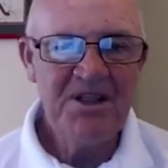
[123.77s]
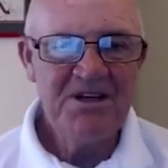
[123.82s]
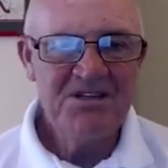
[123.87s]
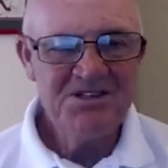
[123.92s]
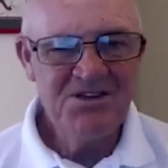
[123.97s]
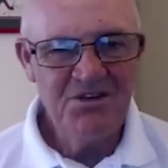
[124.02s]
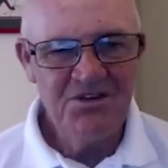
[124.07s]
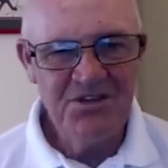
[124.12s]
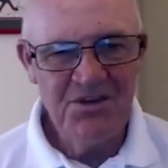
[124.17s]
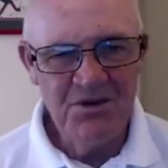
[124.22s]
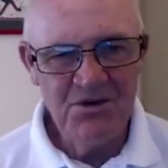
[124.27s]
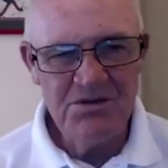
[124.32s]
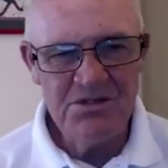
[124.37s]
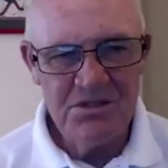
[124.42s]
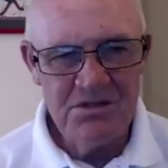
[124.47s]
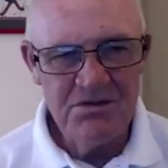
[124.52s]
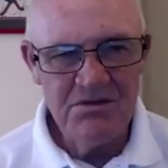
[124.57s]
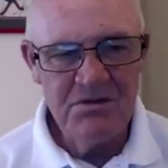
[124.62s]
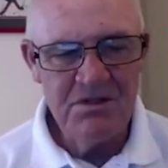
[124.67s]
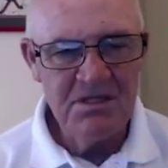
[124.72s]
So those
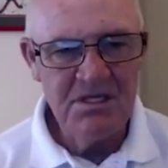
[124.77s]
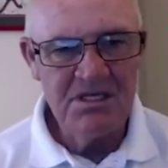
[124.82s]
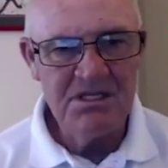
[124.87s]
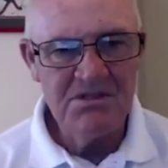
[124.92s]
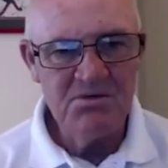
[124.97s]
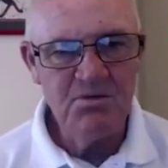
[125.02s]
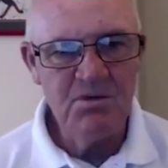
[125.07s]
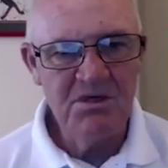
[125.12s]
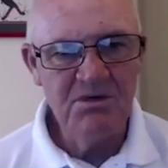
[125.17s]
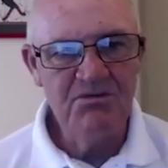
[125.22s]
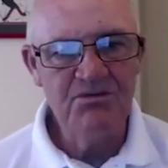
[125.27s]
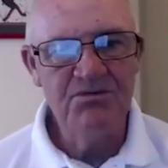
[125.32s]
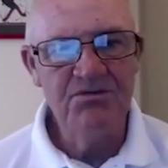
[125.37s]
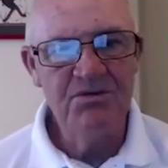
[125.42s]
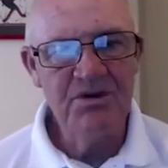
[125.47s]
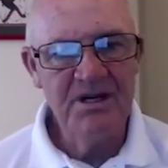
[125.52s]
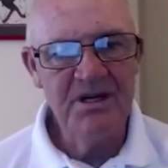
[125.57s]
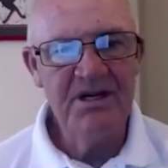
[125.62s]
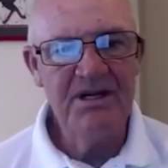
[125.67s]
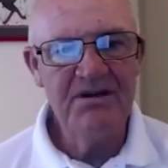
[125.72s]
two things will
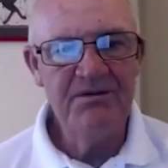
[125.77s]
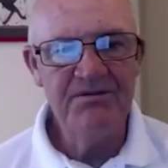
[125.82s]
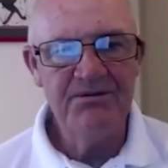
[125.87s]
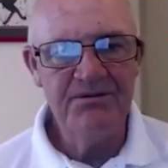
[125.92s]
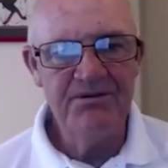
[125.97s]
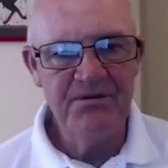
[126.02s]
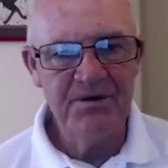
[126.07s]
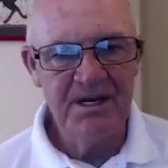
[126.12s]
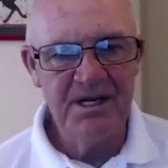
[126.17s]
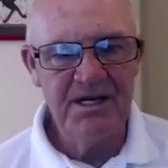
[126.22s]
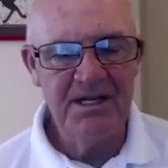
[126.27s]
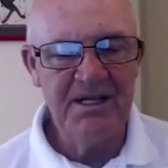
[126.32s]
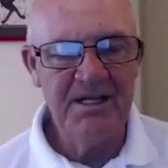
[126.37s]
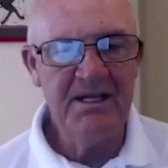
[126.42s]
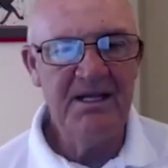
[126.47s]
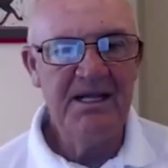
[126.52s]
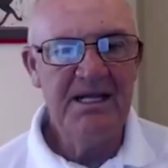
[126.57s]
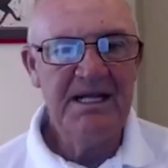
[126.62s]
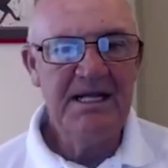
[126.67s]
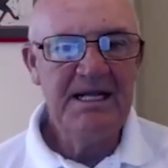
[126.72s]
really,
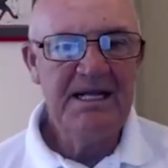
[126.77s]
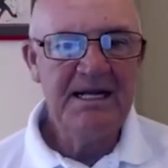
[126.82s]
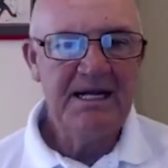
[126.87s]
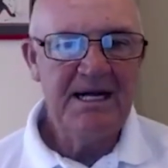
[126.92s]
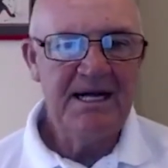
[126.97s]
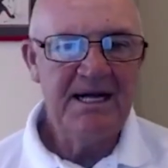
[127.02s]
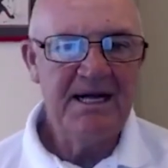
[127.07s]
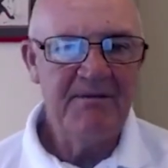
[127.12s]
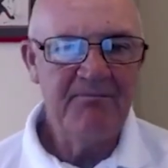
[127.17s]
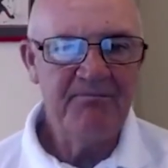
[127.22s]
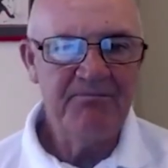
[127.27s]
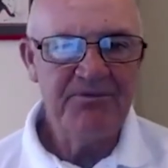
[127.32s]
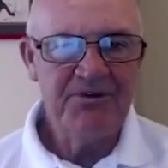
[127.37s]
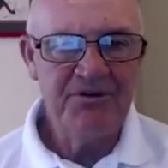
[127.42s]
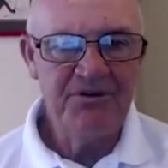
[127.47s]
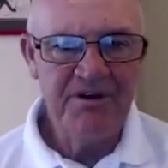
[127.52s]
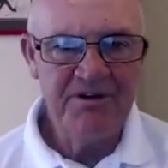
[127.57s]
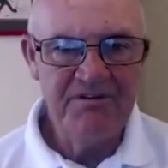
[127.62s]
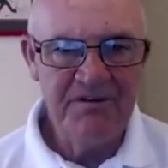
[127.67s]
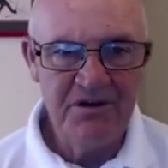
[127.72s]
really um,
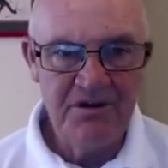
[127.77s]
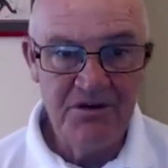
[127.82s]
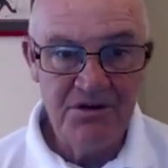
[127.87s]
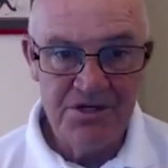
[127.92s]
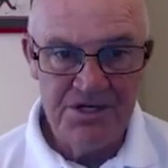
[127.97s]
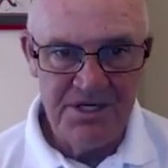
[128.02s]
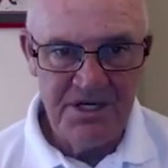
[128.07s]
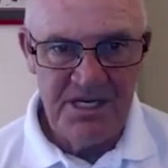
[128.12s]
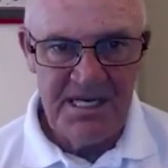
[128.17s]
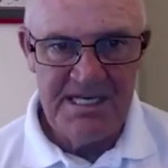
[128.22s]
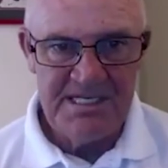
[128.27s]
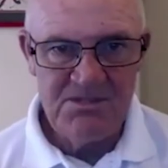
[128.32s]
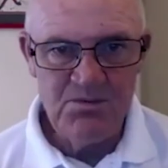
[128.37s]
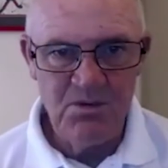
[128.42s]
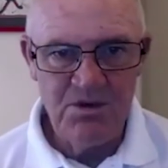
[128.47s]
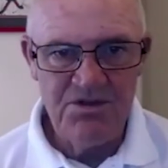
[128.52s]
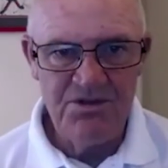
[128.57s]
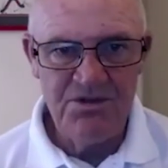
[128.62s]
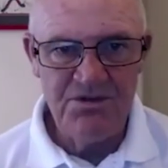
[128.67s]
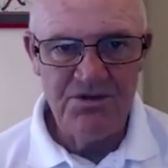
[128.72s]
revolutionize
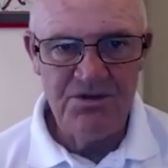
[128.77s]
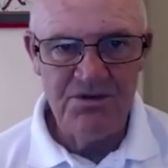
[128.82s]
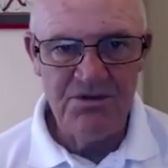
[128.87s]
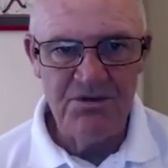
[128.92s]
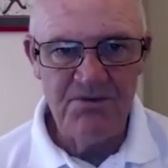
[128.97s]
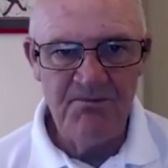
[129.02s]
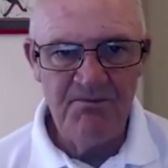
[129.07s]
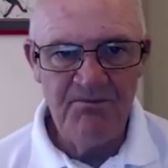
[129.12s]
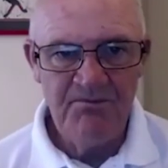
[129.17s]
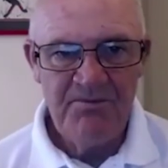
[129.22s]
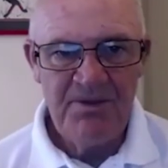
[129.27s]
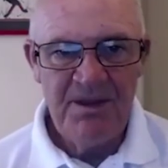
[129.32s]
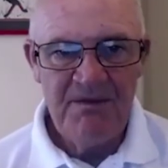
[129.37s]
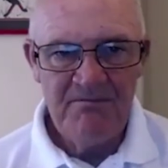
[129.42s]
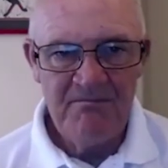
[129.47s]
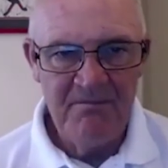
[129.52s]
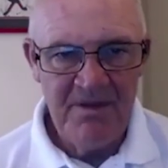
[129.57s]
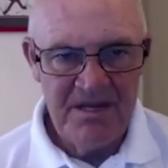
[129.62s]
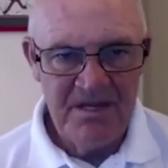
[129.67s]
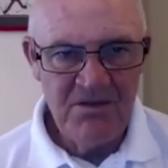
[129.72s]
what you do.
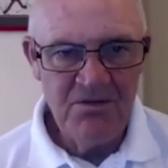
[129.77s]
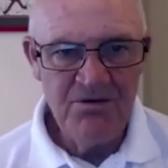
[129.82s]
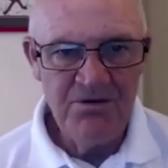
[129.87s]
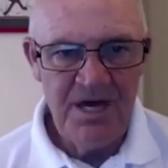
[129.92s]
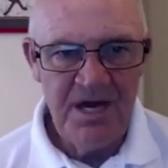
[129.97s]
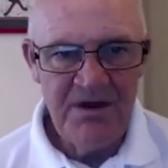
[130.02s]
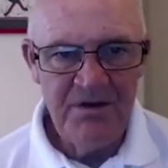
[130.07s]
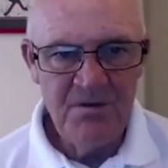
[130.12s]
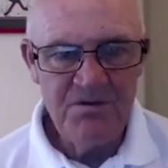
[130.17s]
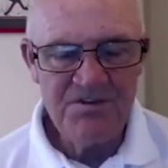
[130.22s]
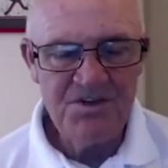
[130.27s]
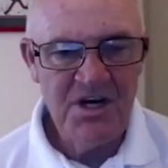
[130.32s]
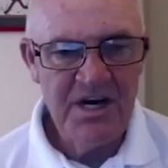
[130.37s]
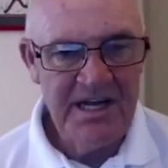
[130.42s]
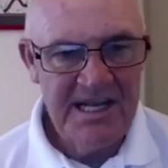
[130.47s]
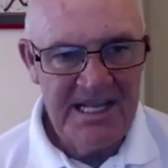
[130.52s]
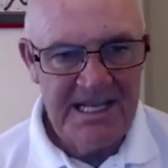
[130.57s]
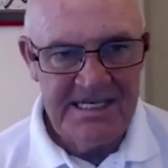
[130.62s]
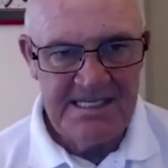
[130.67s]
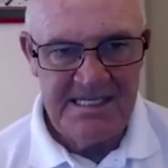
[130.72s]
Make your ride-offs trying
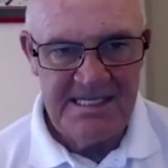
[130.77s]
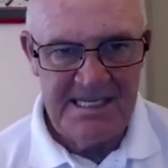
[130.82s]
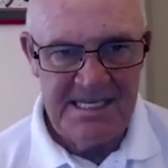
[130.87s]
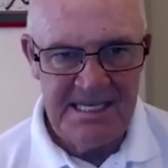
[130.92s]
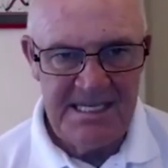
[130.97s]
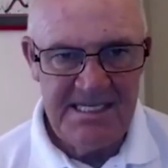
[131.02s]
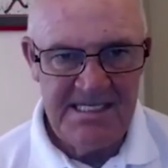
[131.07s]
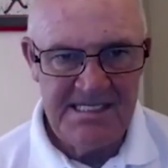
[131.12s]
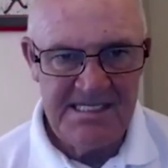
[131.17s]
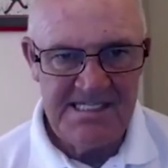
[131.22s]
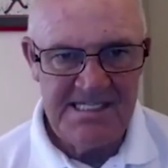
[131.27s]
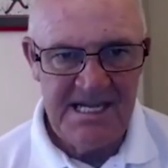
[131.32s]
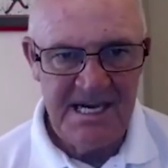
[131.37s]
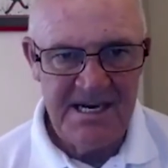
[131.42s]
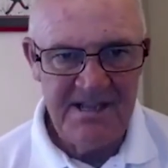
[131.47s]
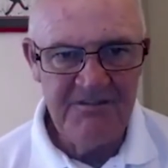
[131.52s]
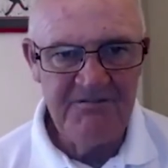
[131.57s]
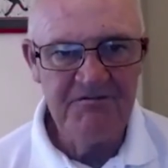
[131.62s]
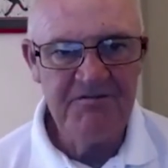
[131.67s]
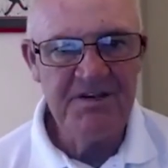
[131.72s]
to get to the
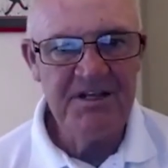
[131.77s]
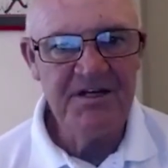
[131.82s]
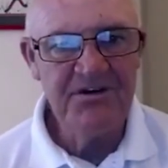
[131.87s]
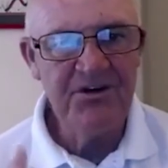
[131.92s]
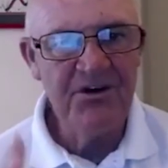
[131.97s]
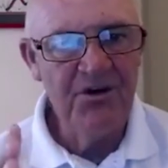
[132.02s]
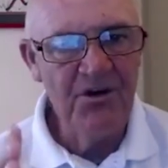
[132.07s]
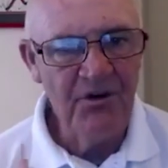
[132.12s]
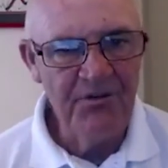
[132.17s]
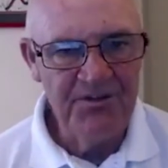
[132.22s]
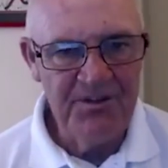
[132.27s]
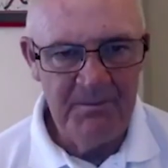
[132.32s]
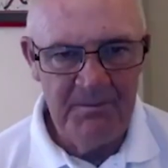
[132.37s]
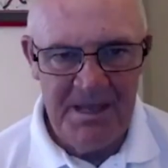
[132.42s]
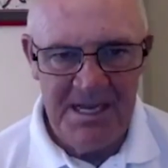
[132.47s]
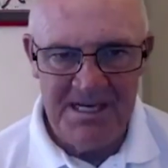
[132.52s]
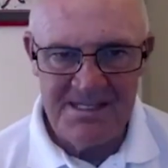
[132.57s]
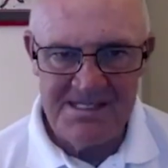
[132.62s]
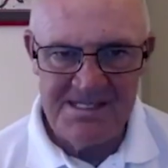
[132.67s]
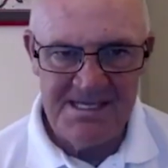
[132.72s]
inside of the field, not the
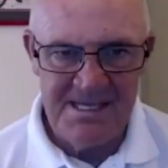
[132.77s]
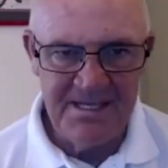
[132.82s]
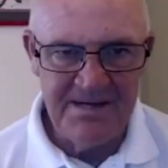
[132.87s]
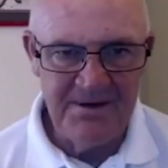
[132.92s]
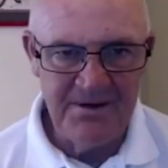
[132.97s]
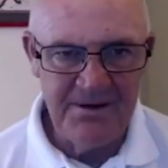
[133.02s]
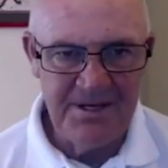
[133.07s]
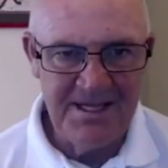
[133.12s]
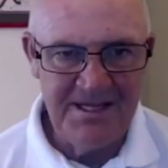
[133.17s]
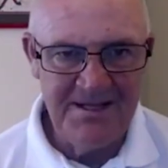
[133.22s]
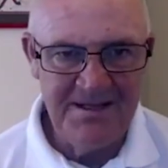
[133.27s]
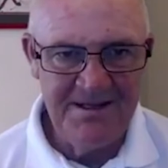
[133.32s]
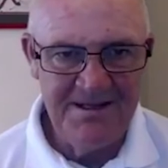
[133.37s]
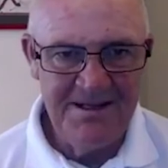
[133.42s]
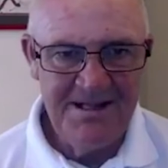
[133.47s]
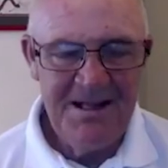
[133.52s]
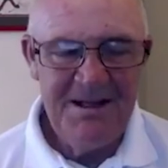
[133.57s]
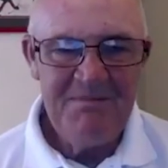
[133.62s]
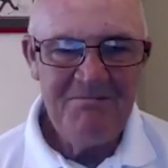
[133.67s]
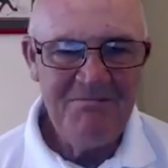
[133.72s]
mallet side, okay?
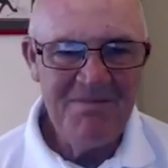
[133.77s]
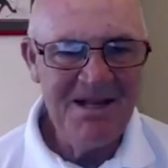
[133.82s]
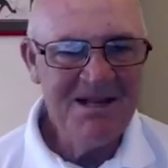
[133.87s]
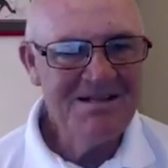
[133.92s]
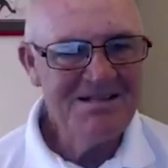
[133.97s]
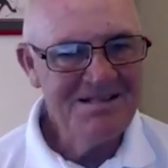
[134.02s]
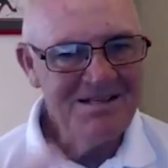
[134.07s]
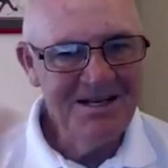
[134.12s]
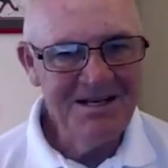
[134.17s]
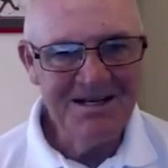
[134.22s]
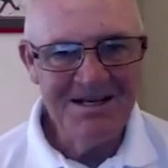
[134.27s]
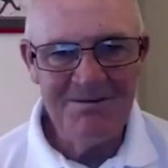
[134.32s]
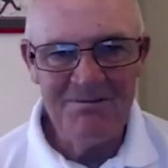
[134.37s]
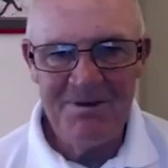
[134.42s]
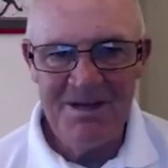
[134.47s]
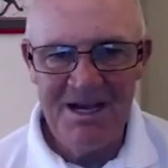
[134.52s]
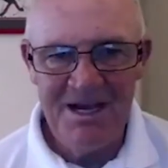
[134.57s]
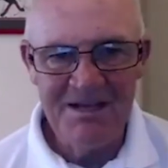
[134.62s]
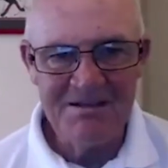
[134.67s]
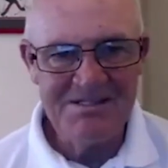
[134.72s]
Mallet side can
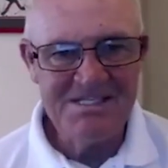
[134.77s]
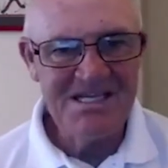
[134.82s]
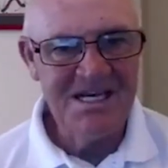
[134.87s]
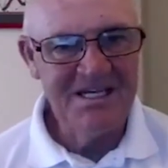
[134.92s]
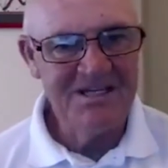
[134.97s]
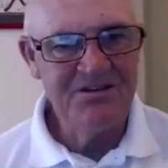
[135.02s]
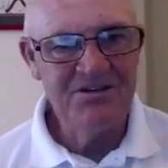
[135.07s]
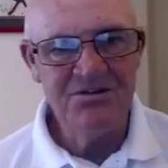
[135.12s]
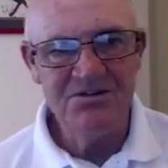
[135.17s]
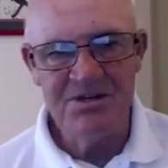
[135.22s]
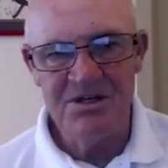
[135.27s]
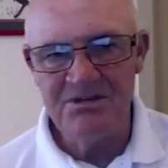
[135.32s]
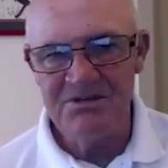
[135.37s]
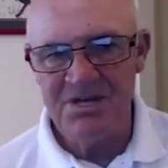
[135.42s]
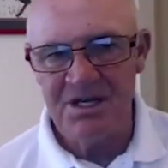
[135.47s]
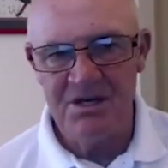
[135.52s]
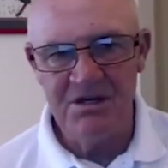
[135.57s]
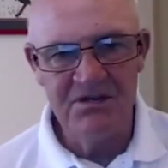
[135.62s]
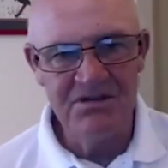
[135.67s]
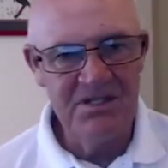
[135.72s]
be outside and you don't
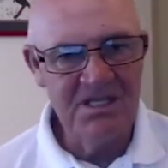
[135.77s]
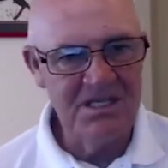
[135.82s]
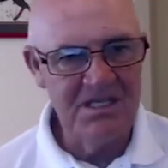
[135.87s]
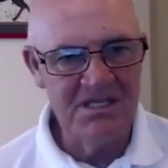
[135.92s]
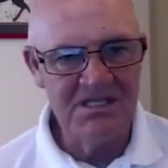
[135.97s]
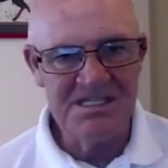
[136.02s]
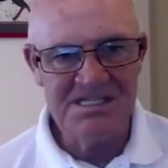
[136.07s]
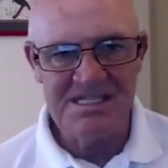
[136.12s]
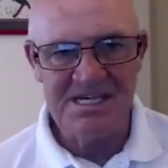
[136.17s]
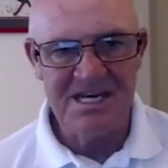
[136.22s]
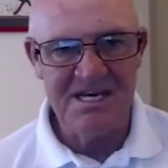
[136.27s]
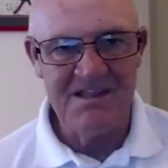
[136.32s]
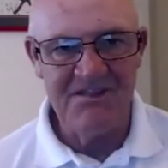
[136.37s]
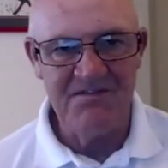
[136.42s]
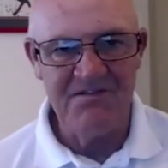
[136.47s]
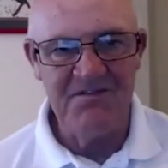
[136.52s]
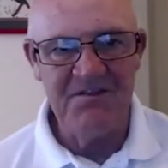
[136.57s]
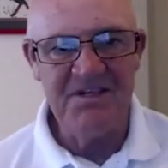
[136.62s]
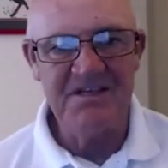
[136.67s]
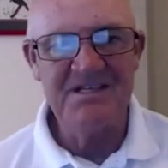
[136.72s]
own the inside of the
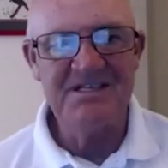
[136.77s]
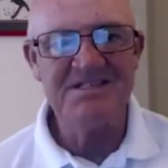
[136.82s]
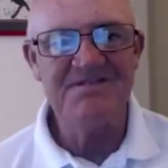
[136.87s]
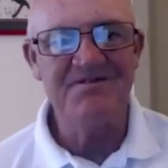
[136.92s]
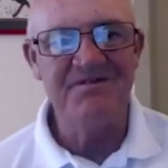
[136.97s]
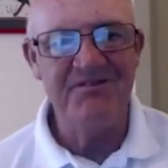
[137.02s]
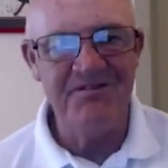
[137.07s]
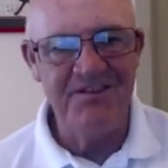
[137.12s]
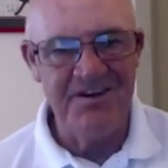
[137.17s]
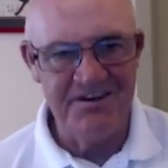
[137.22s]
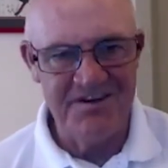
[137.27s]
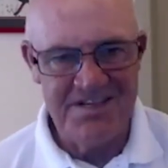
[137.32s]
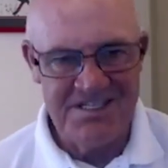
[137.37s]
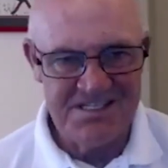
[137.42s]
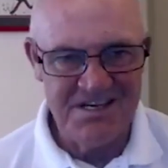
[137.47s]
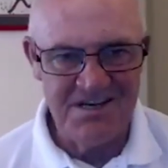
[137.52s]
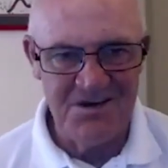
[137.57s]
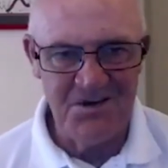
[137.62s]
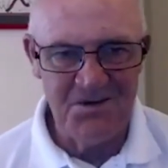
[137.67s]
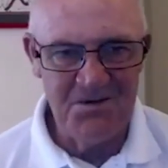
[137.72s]
field. It's very
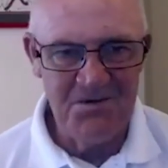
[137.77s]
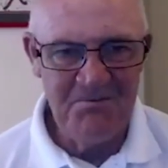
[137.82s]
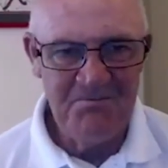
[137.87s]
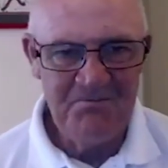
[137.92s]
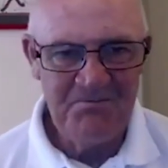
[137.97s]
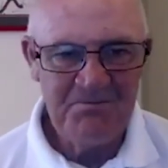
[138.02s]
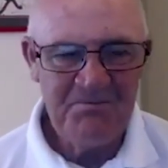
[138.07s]
slow.